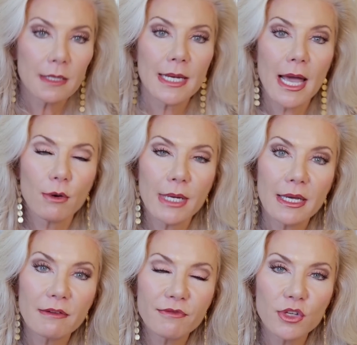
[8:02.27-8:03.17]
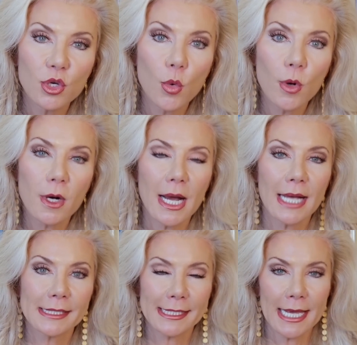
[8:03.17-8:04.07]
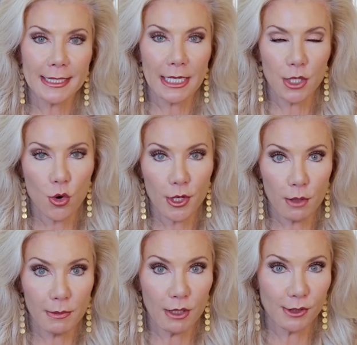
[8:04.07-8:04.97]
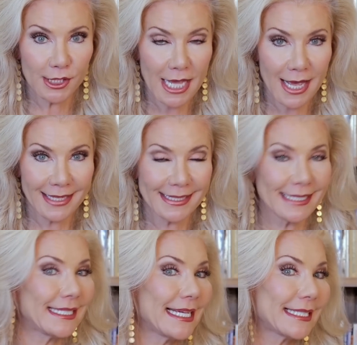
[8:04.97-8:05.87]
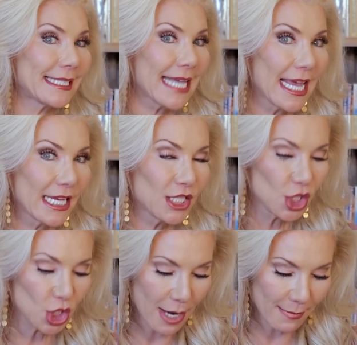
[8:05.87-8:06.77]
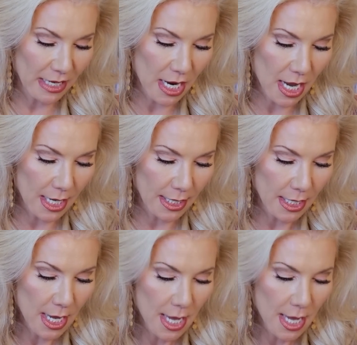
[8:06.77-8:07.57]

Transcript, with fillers: Now, if your ascendant or your moon sign sits in Gemini,